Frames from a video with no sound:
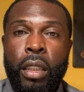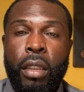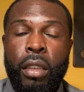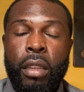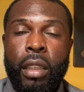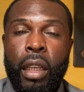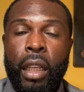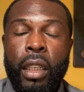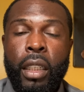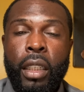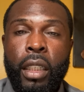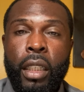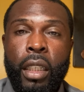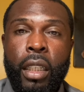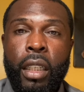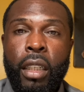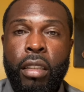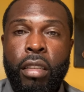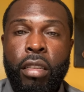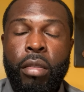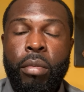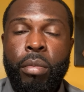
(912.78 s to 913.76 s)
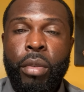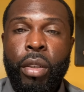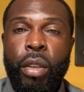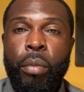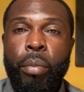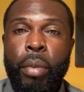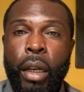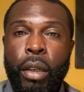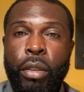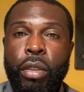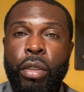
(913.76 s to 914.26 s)
telling the customer
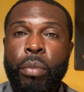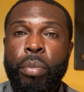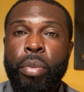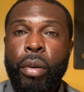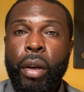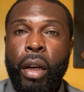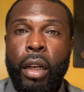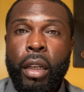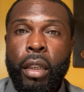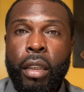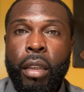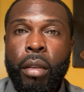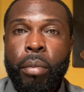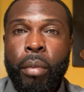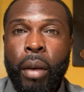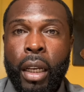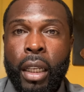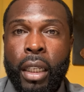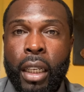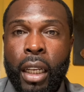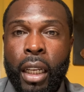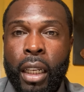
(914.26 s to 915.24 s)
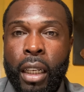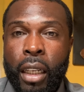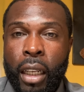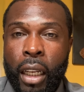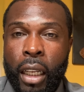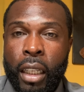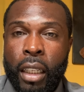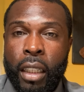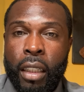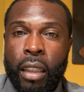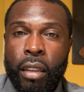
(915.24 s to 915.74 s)
about your product. You might not
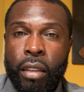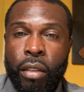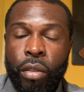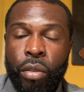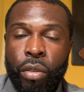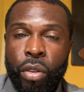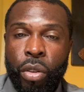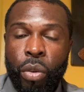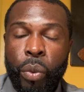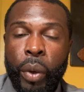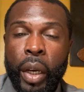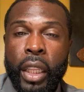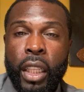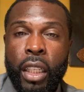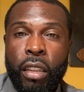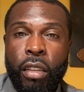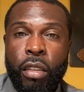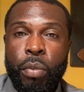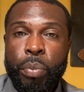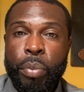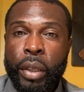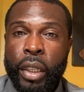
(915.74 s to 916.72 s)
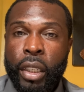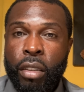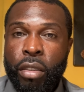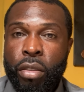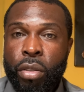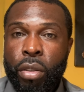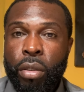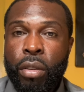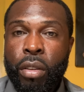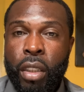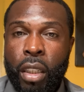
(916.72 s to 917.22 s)
like the way they explain
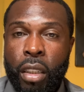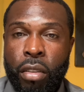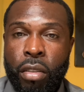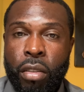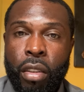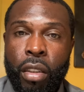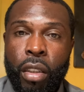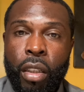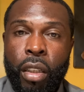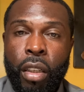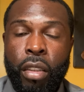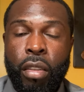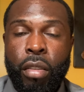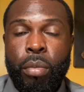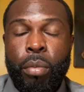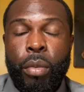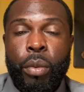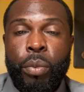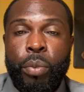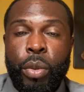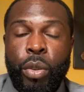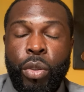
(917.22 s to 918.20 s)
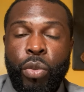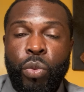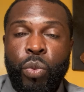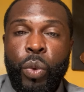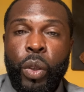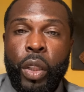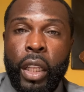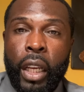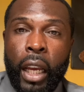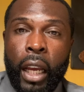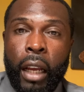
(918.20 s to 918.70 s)
certain things to the customer, but you
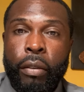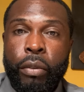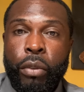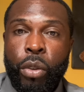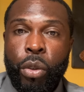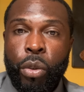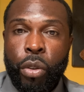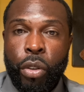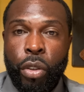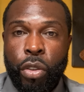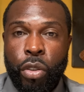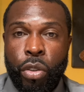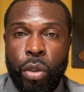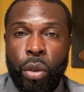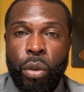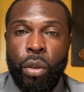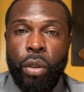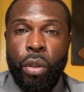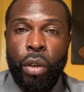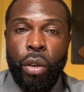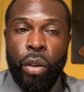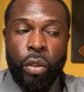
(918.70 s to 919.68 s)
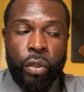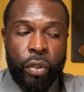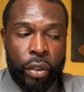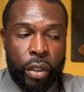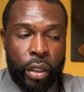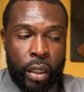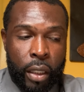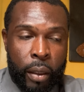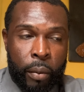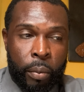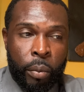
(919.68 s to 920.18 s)
really have no control over
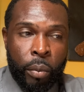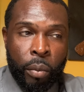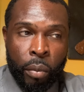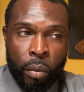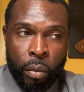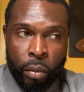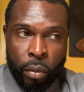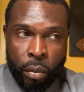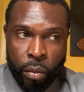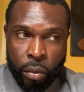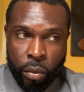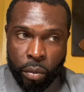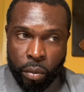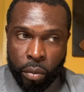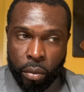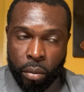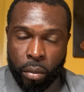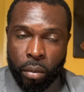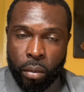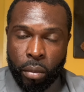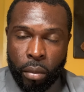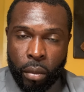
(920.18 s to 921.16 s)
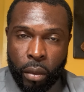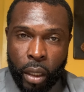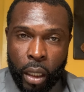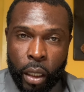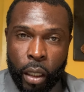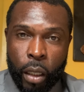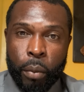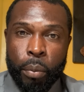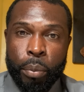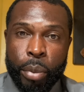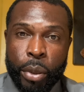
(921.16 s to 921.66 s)
it.
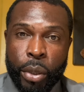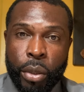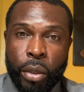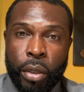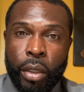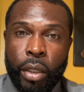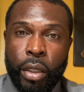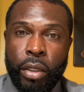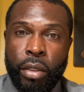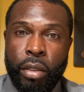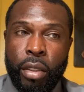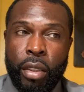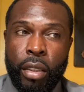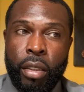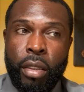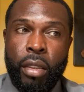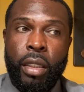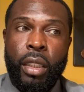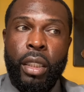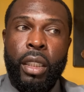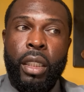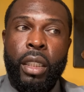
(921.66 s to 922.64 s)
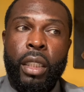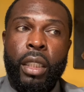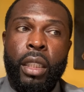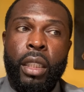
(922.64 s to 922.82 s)
Computer assisted